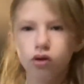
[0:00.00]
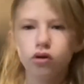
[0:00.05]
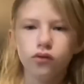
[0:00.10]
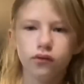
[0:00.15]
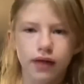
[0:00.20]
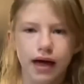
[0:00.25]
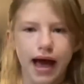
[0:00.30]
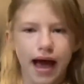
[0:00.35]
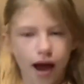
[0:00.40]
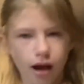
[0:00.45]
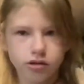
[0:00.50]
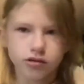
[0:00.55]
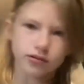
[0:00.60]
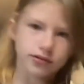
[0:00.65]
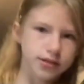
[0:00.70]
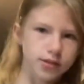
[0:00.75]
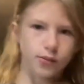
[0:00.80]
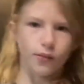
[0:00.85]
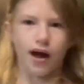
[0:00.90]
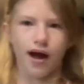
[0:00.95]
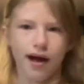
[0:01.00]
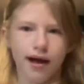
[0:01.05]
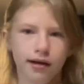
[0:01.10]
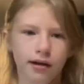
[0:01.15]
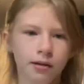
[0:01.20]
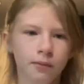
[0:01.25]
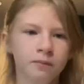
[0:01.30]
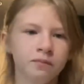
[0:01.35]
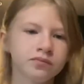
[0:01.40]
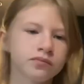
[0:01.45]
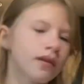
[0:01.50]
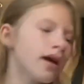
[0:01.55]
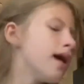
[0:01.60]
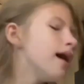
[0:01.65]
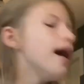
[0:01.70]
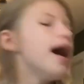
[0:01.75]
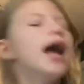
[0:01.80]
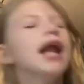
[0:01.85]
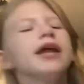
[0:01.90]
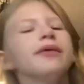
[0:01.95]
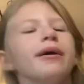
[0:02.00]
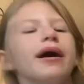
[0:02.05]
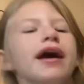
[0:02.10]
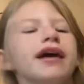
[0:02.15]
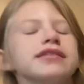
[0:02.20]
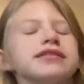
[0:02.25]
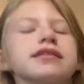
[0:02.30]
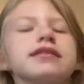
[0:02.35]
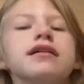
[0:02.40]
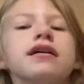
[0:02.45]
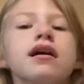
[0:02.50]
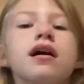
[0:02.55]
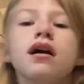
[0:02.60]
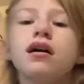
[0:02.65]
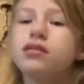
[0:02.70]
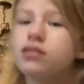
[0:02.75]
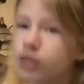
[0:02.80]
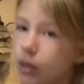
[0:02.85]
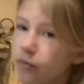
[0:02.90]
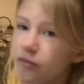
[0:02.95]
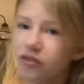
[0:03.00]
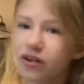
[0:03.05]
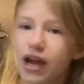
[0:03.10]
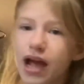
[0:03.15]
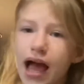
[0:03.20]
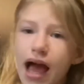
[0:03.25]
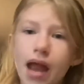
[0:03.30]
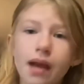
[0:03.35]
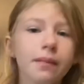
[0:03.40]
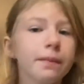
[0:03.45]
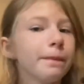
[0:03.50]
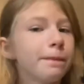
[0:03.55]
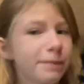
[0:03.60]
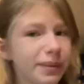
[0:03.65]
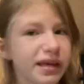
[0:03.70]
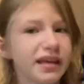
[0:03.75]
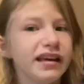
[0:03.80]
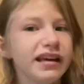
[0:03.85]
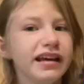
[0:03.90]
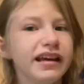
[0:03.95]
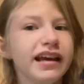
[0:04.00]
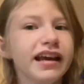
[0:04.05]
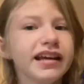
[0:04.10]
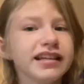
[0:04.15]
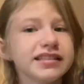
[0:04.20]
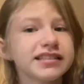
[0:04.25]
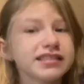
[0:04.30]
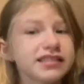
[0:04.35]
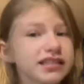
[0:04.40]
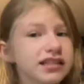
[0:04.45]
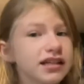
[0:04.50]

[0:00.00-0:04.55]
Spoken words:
The household squad. Anyways, don't forget, peace.